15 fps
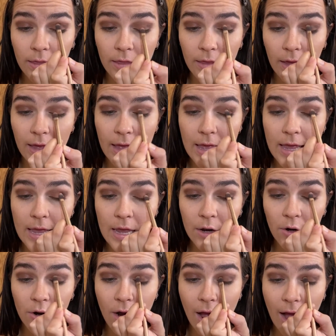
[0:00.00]
the
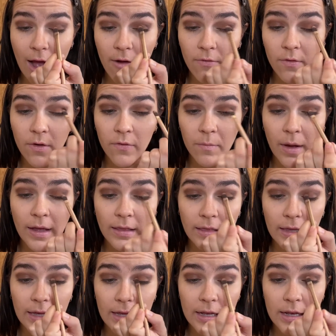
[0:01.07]
inner half of my
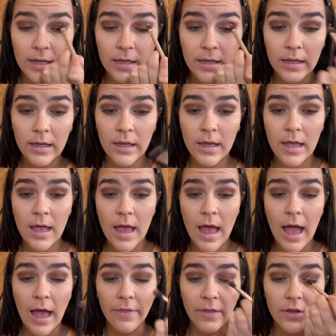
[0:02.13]
lid,
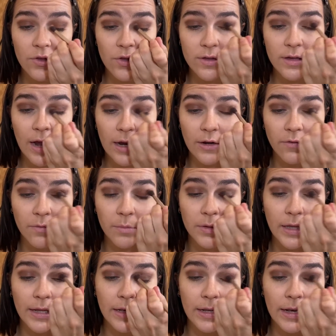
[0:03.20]
and then just kind of
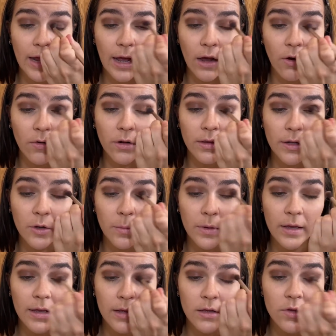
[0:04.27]
blend it out a little
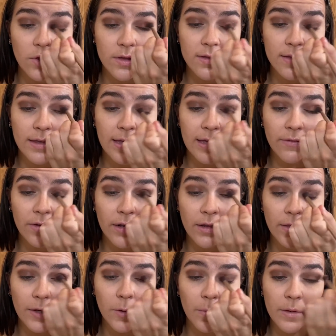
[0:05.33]
bit, just to give it a
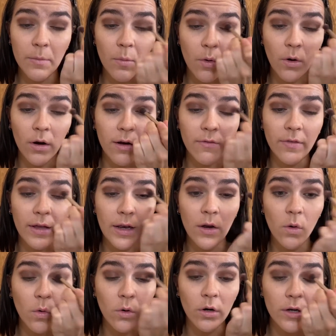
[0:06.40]
little bit more of an
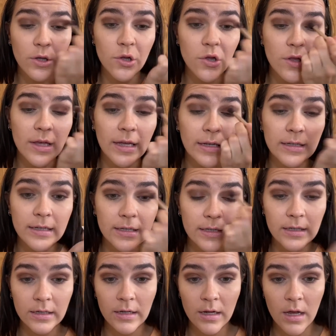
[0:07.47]
orange tint
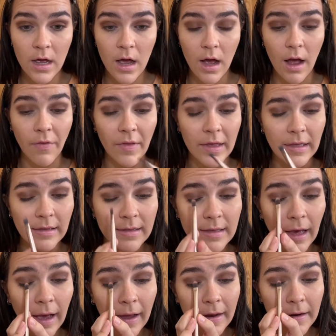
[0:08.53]
on the
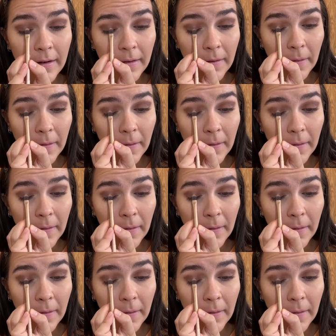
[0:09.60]
inside.